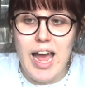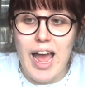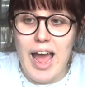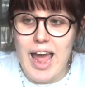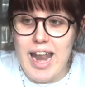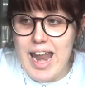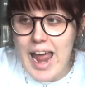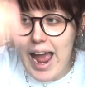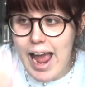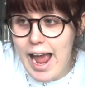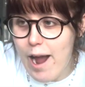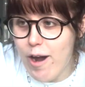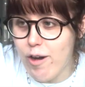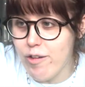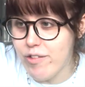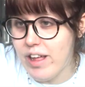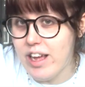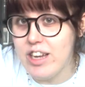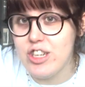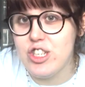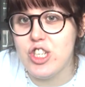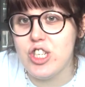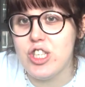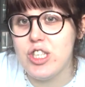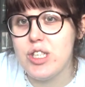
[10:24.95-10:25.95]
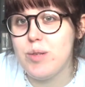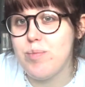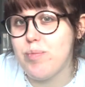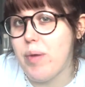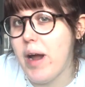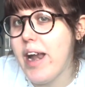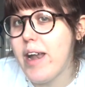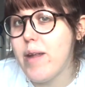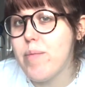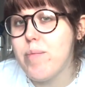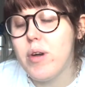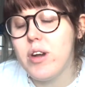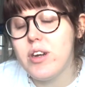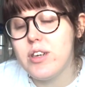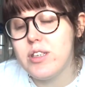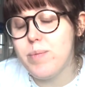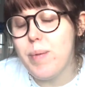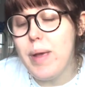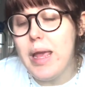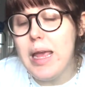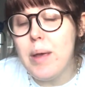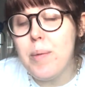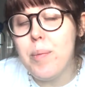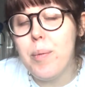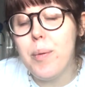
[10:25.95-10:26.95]
and how that's just spread amongst
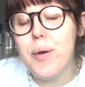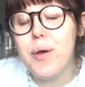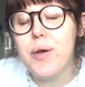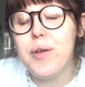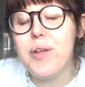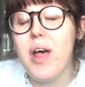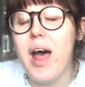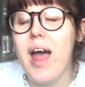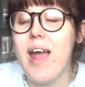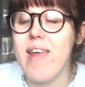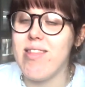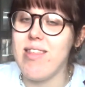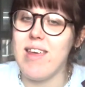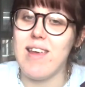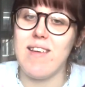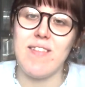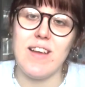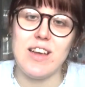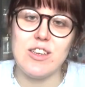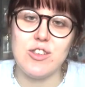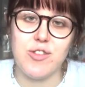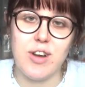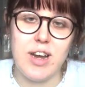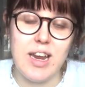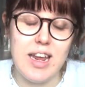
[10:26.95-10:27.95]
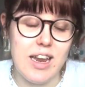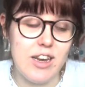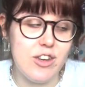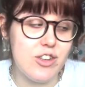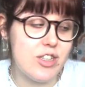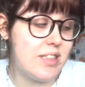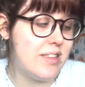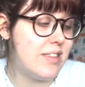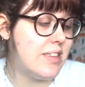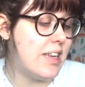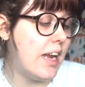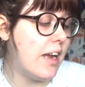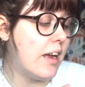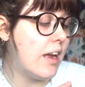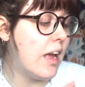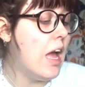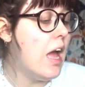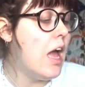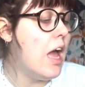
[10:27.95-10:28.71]
people. I think that's really interesting.